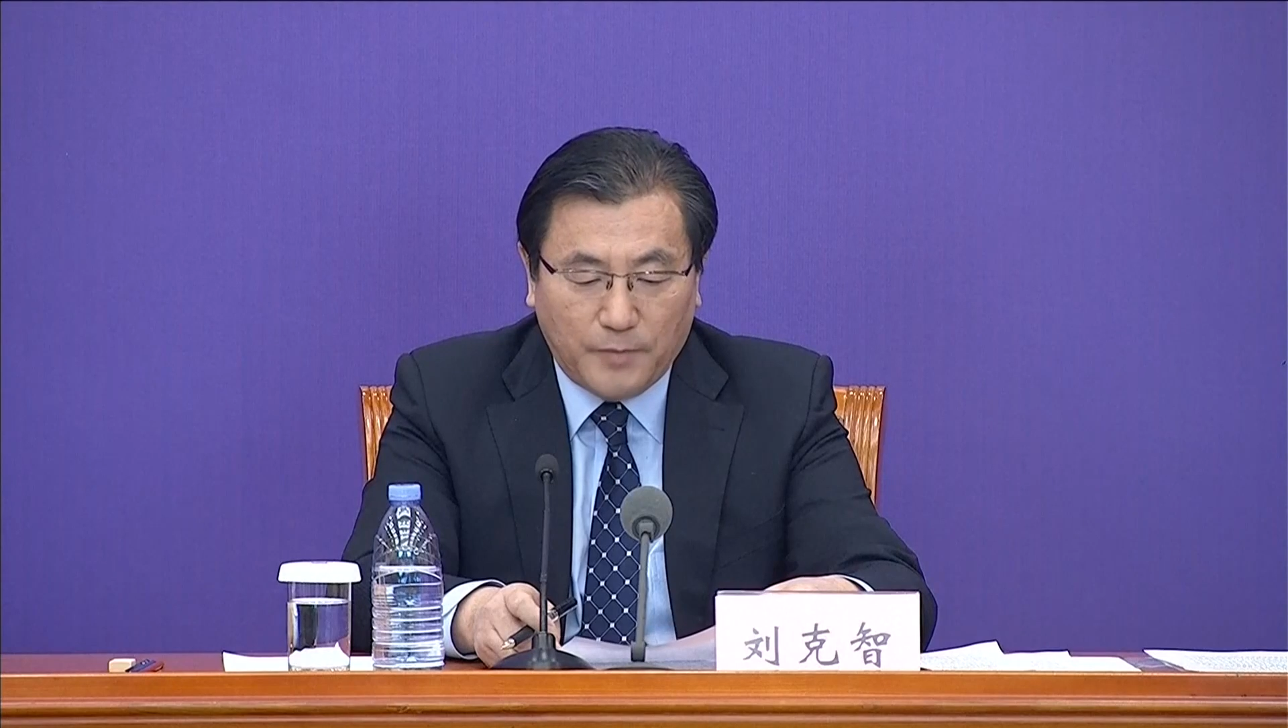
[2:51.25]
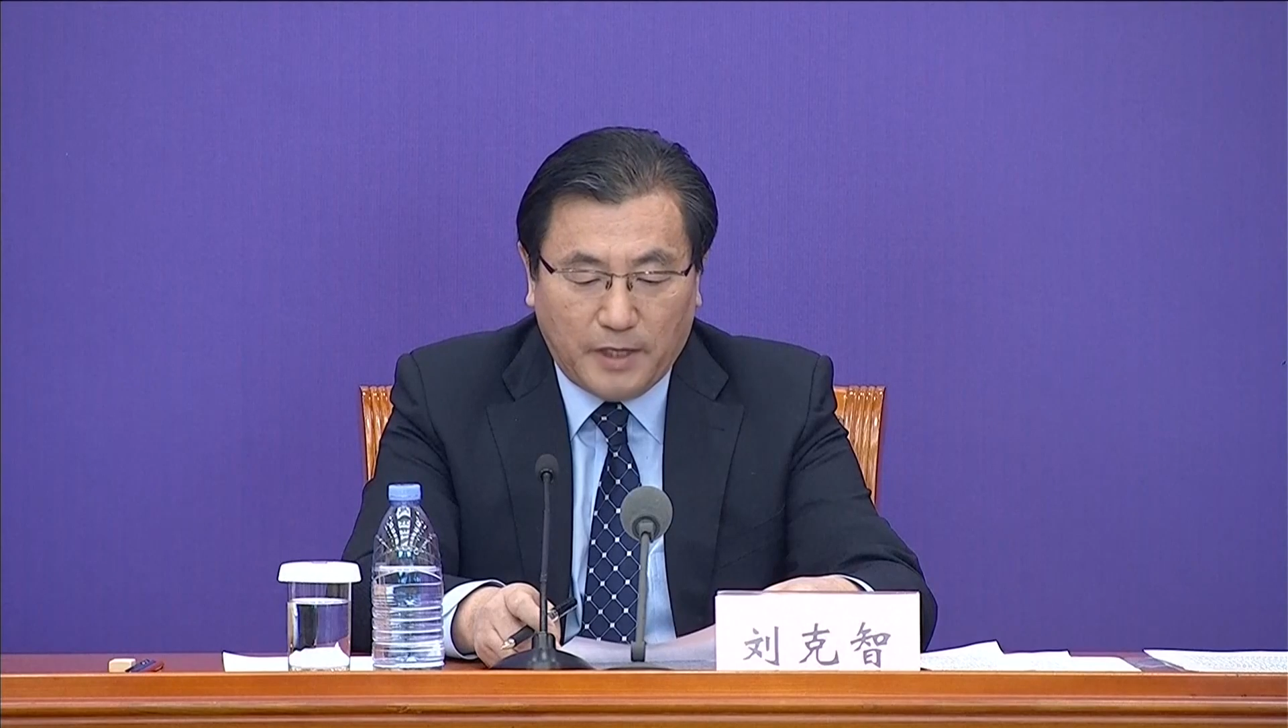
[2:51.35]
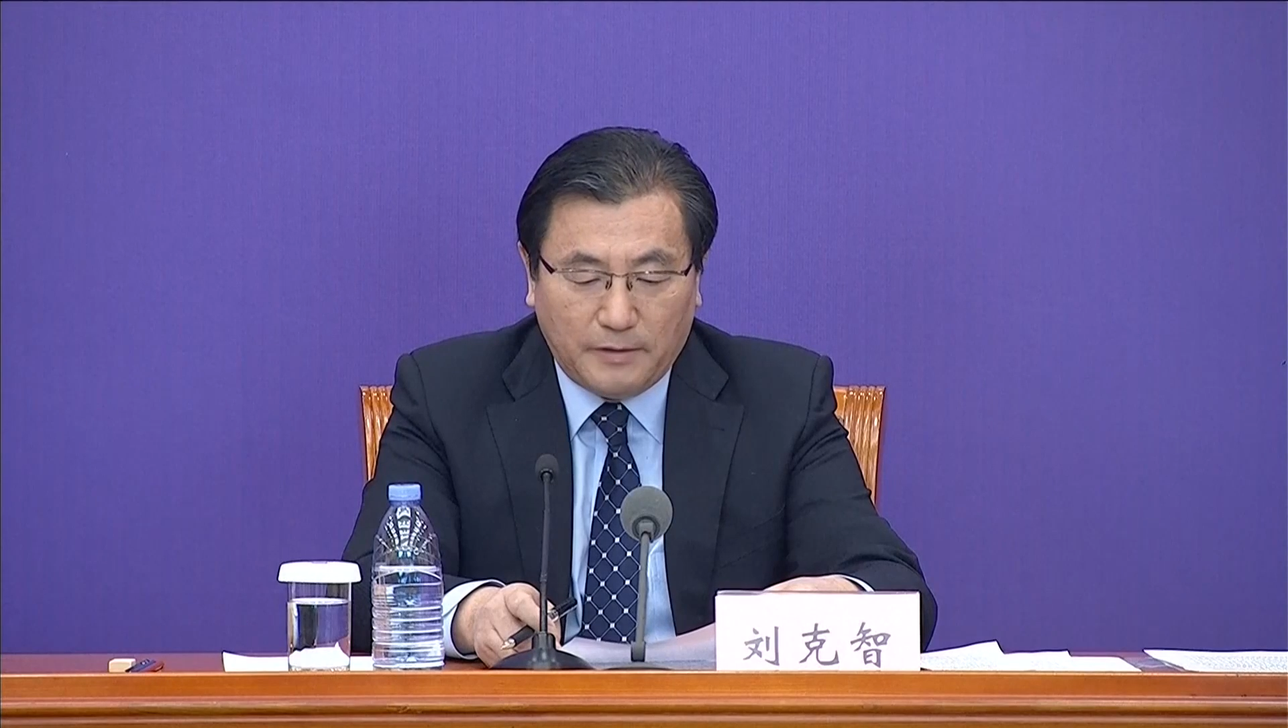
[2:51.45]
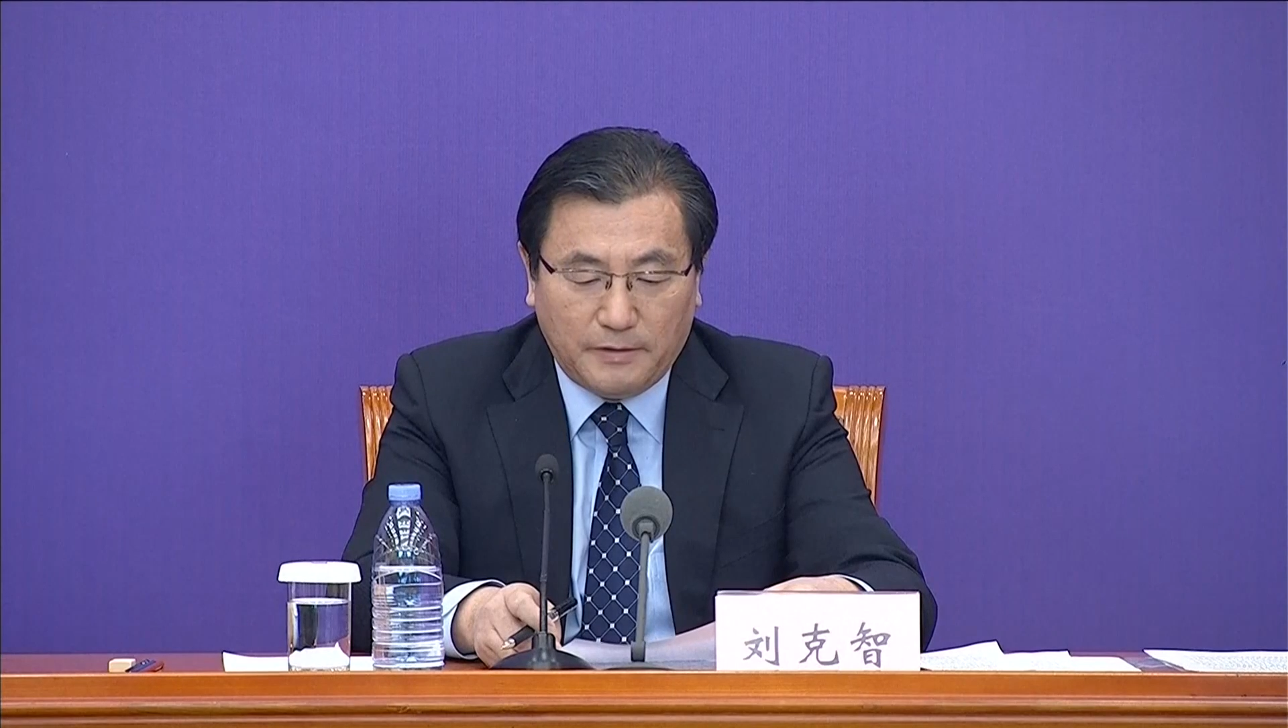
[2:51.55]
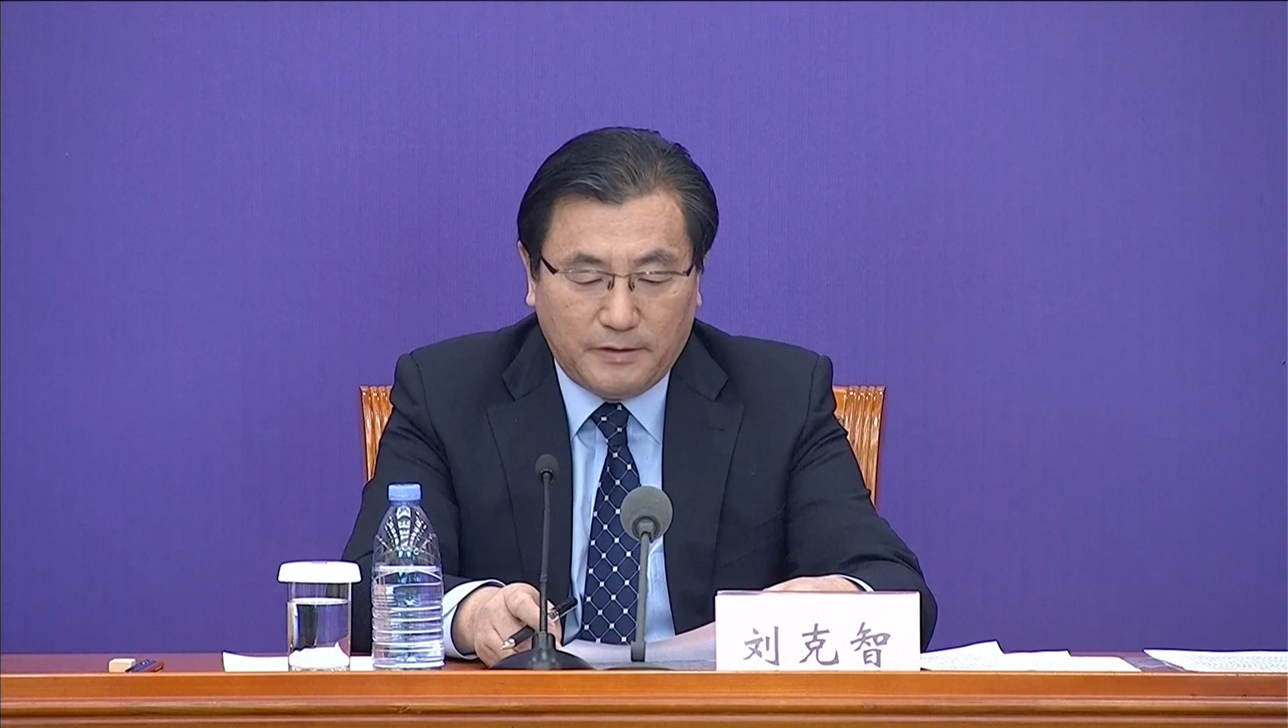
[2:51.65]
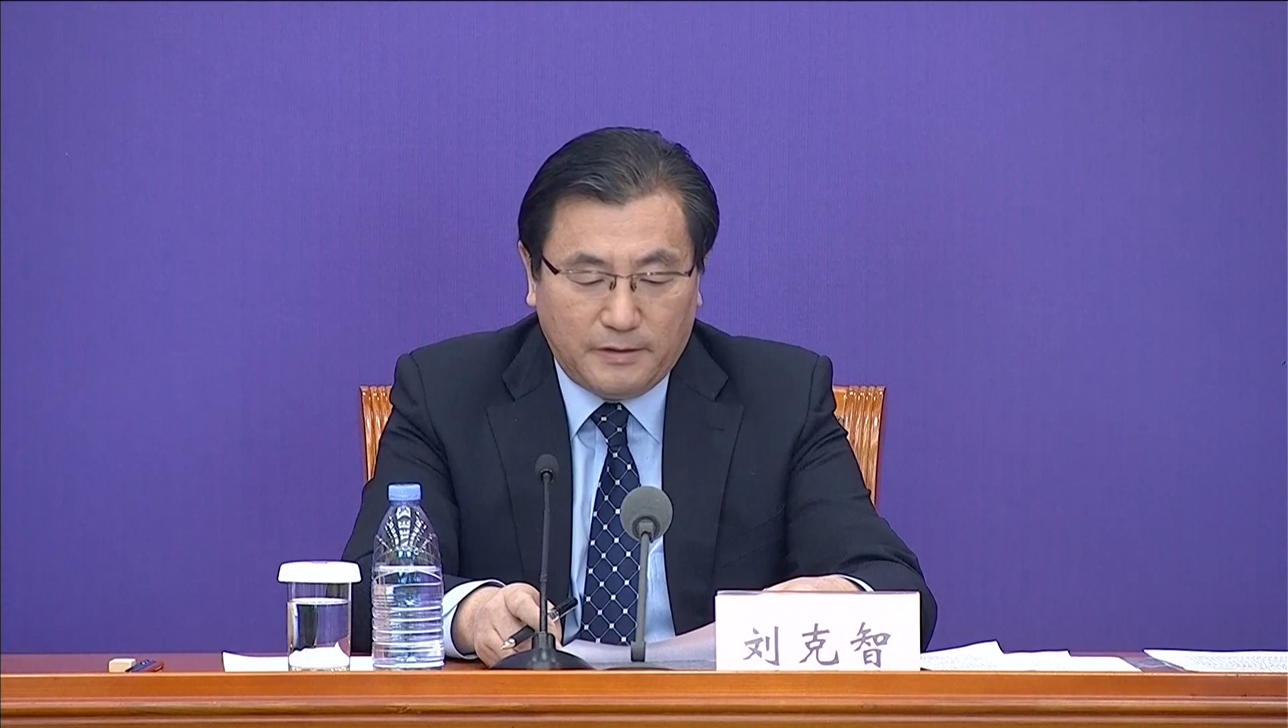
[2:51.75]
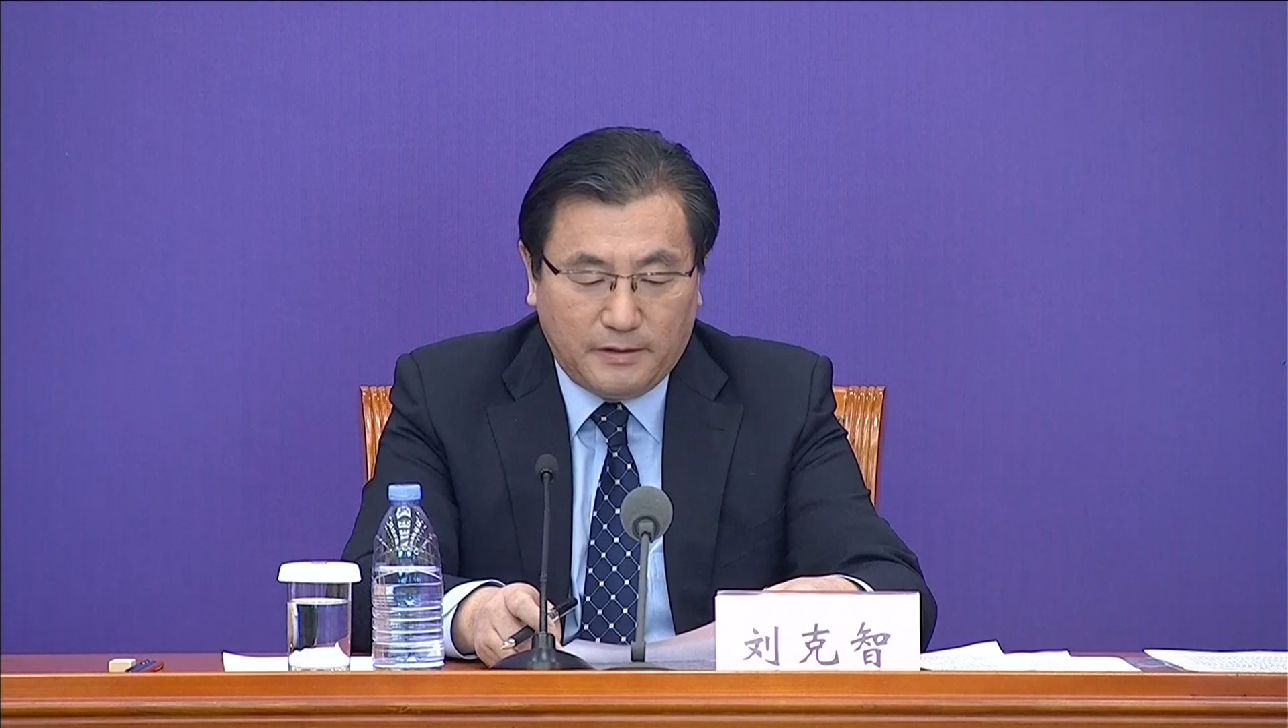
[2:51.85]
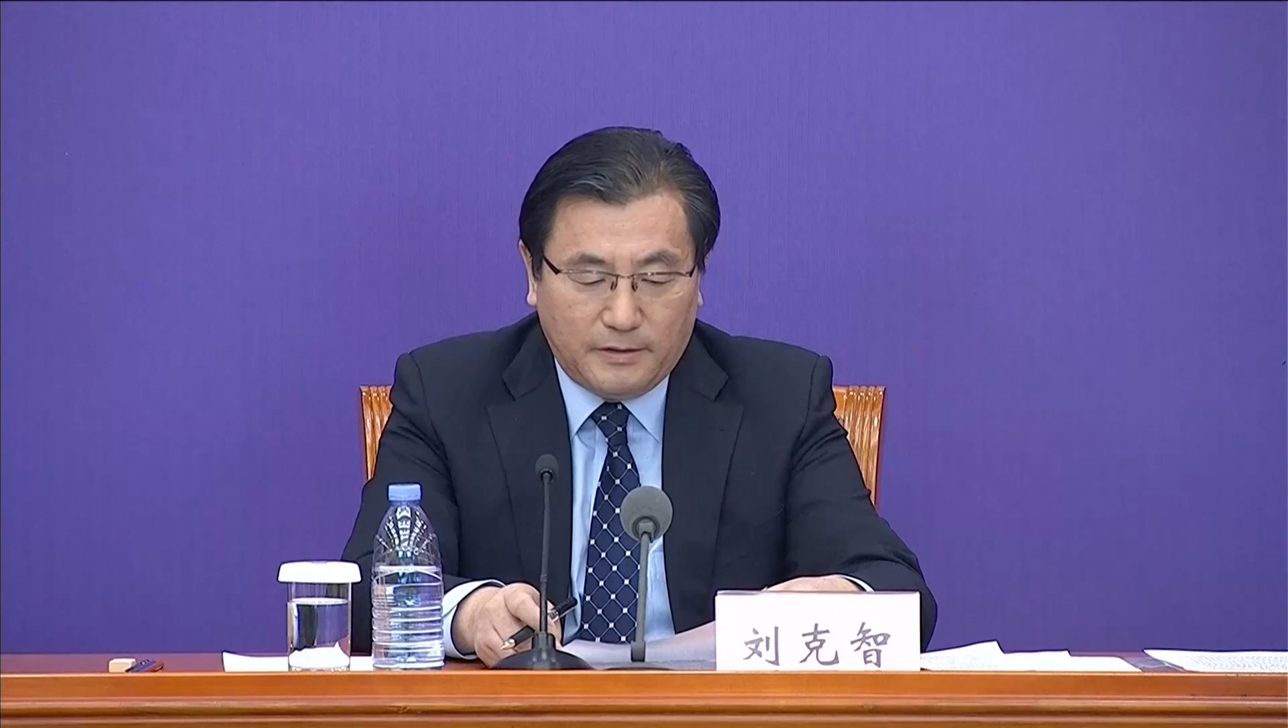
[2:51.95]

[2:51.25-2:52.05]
reduction